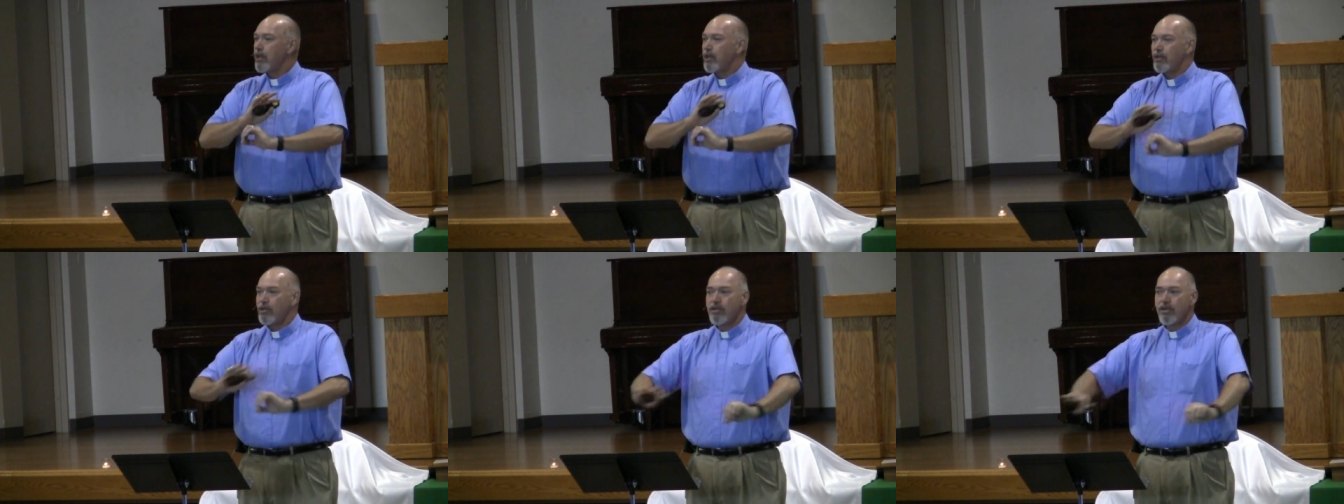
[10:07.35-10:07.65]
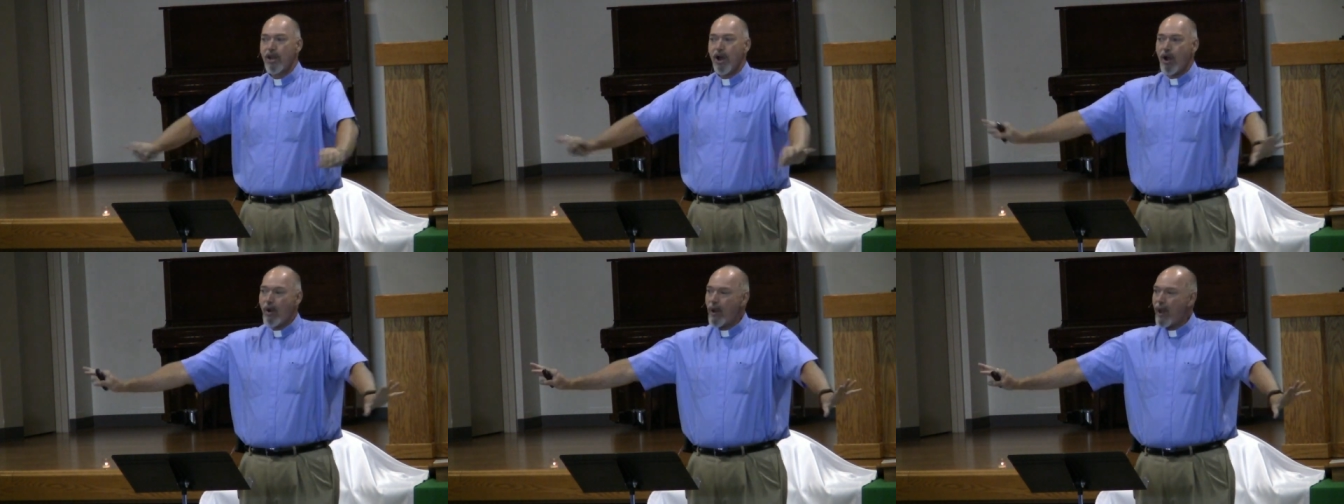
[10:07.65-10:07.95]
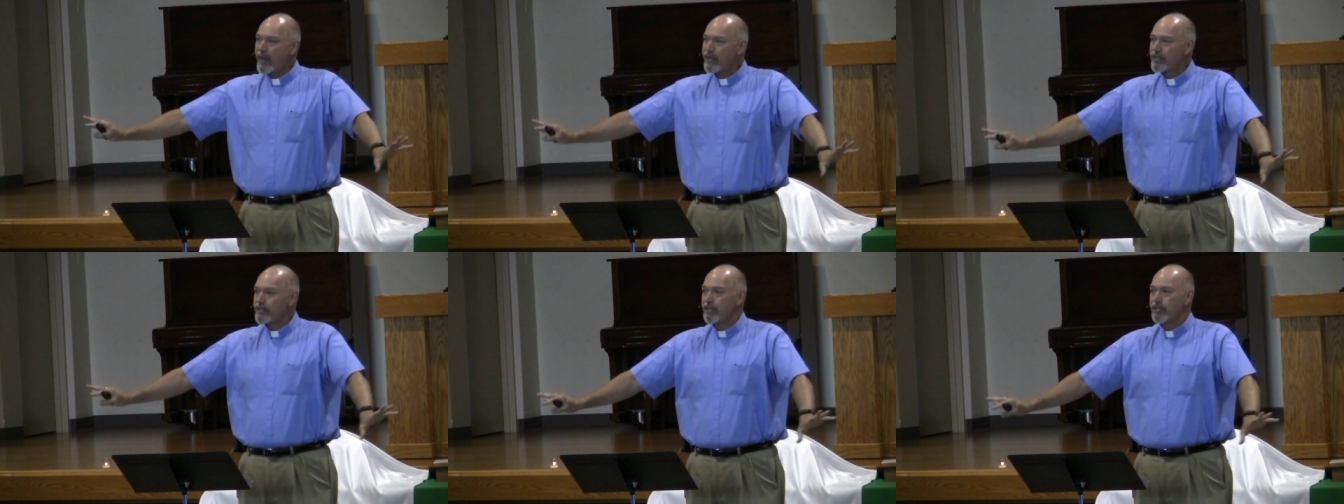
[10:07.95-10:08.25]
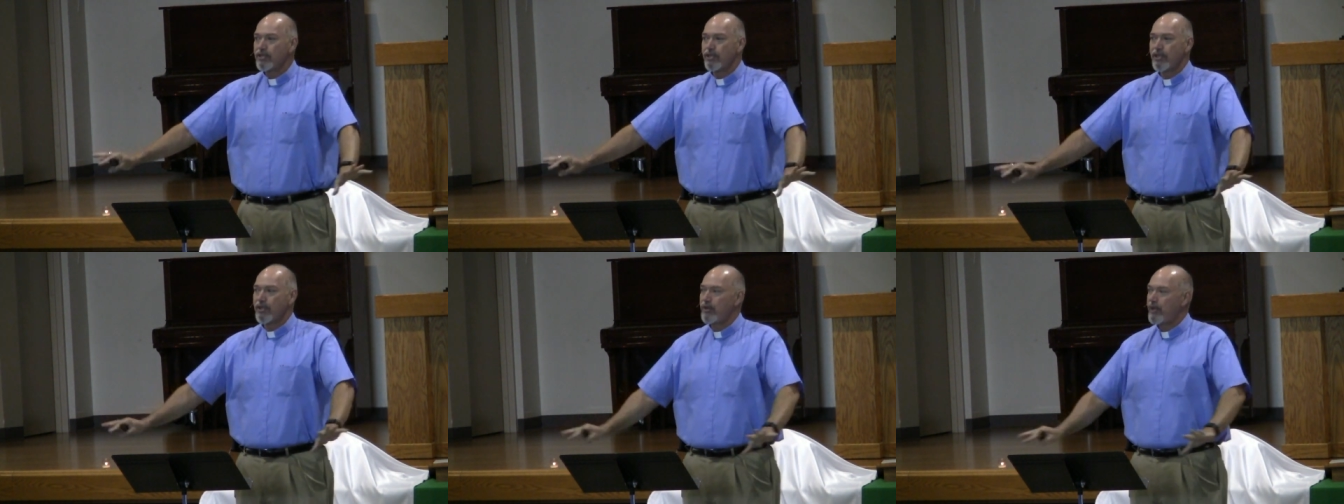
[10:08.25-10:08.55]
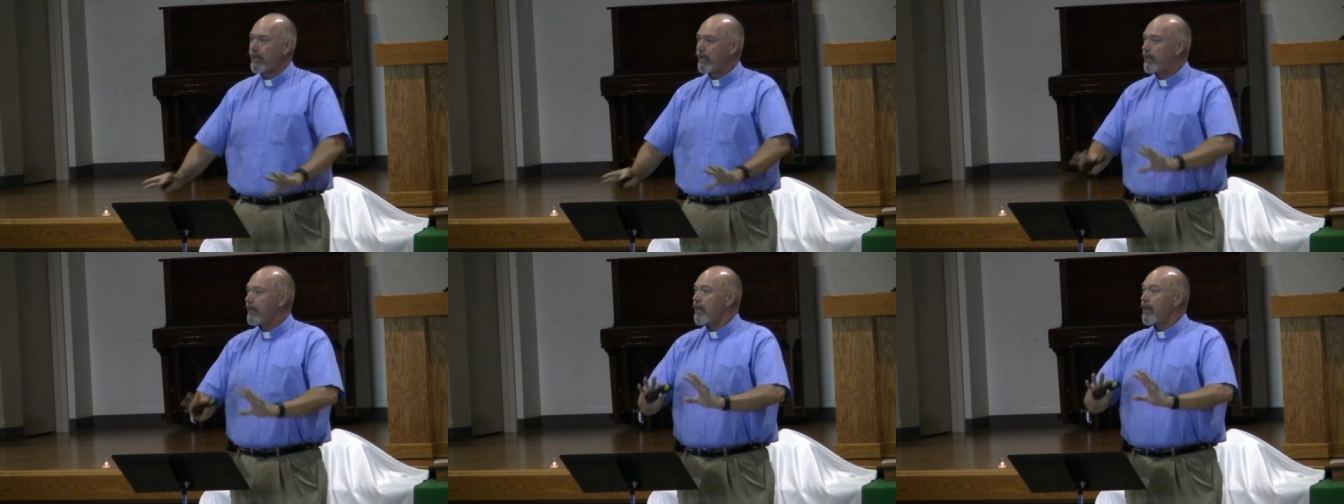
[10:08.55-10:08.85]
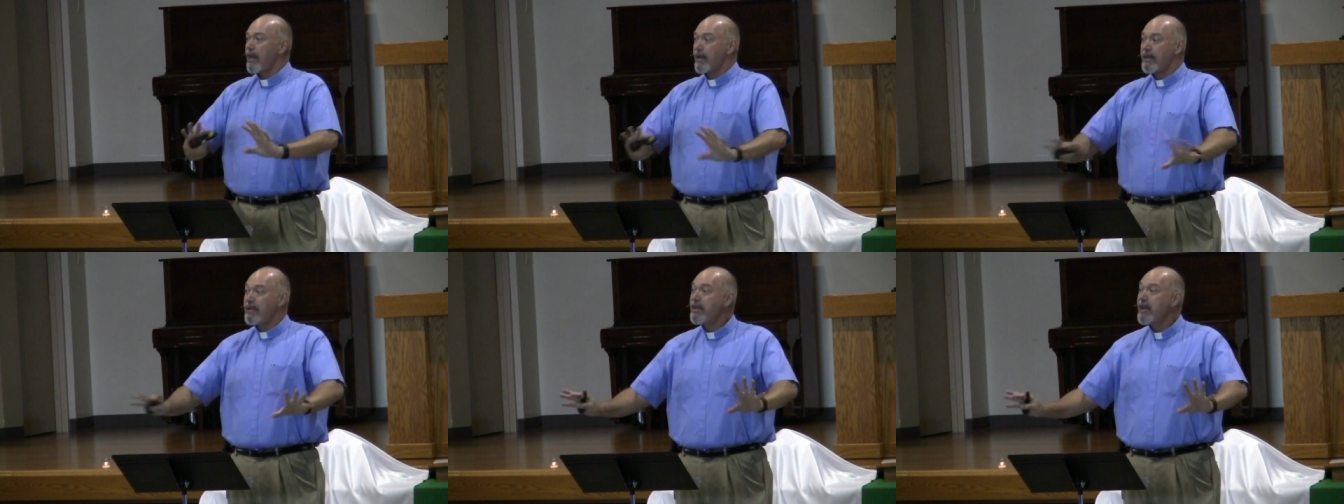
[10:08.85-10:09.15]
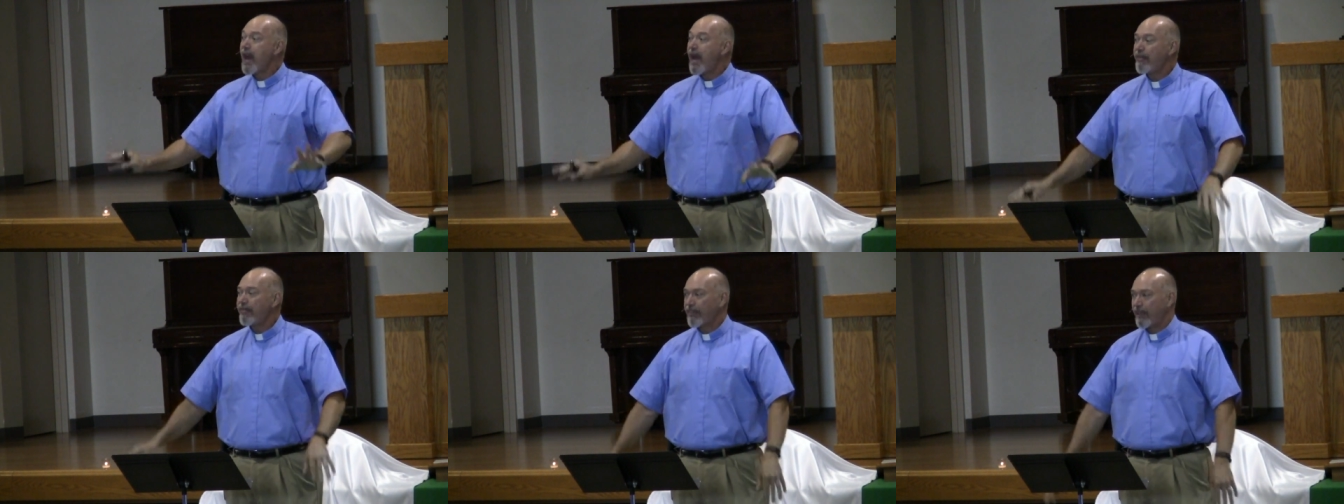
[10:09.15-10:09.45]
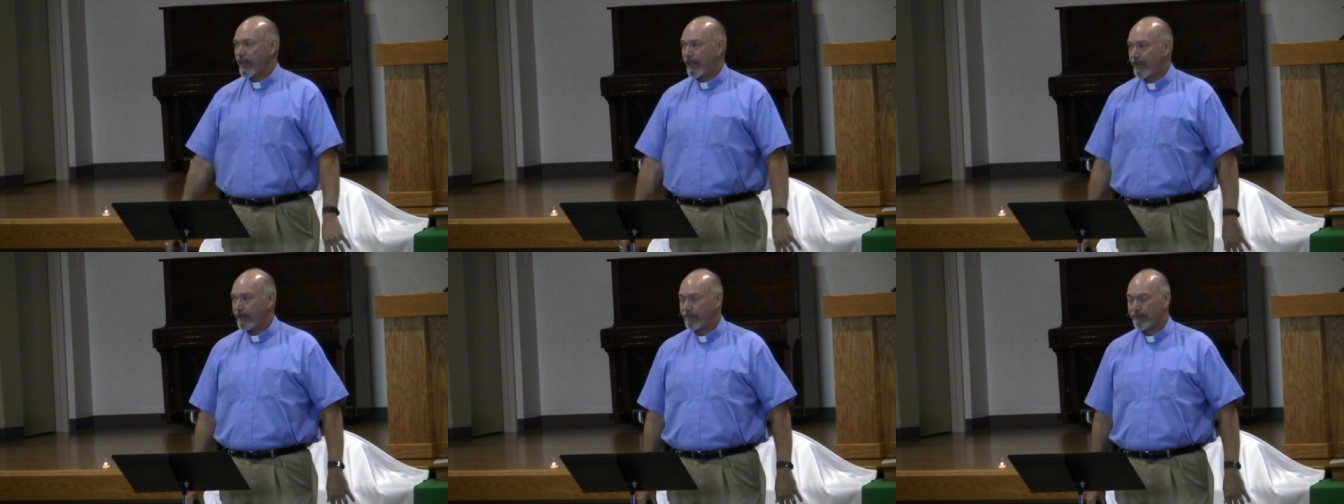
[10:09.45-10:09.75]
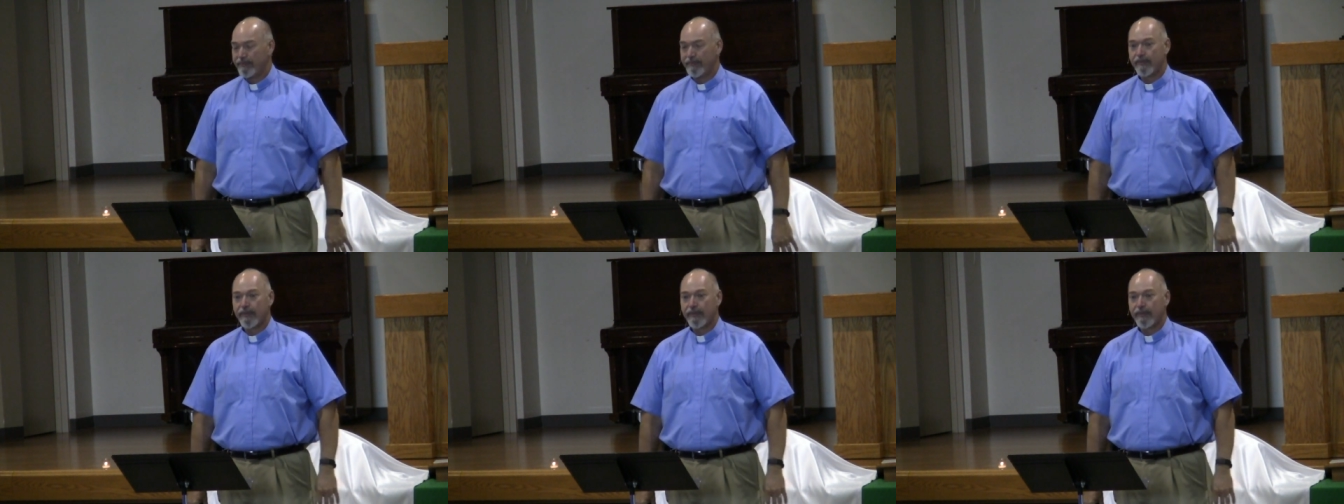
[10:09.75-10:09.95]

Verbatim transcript: no extra tunic, nothing.